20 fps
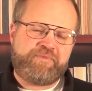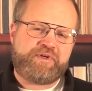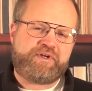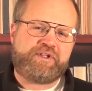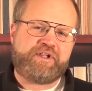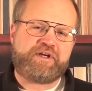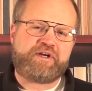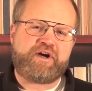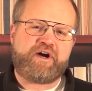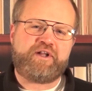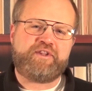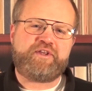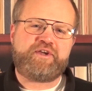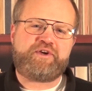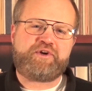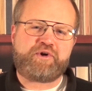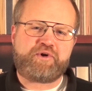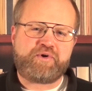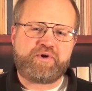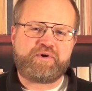click on the
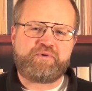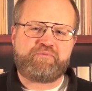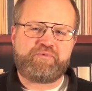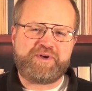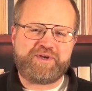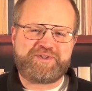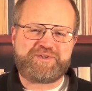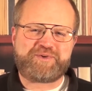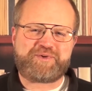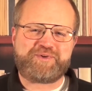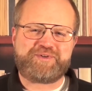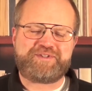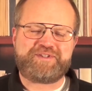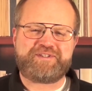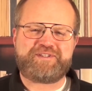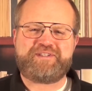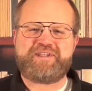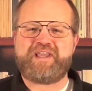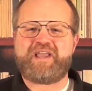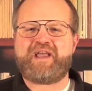Current
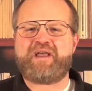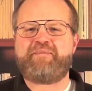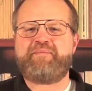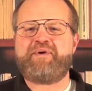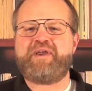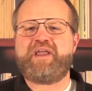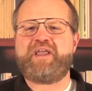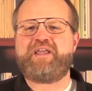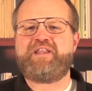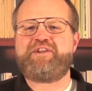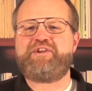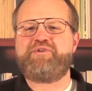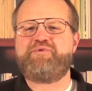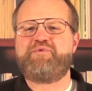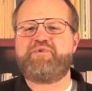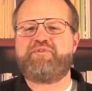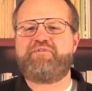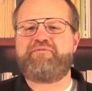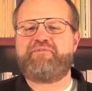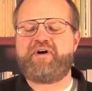Resources tab, and you
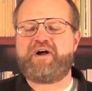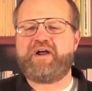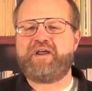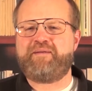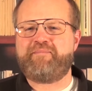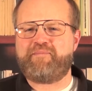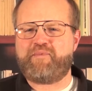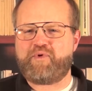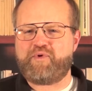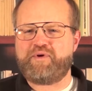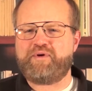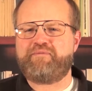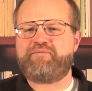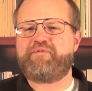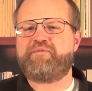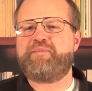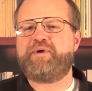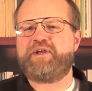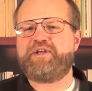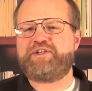will find more
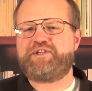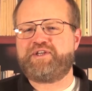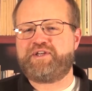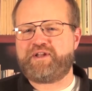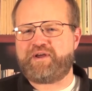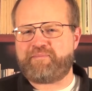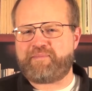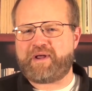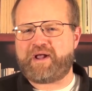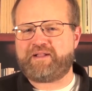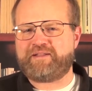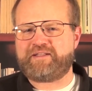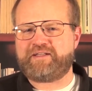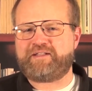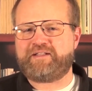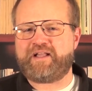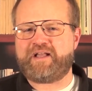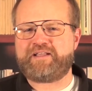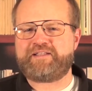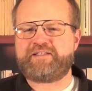information about the
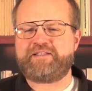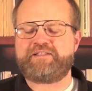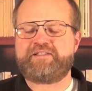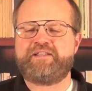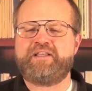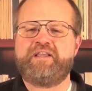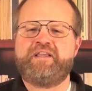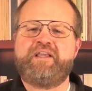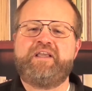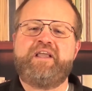classes.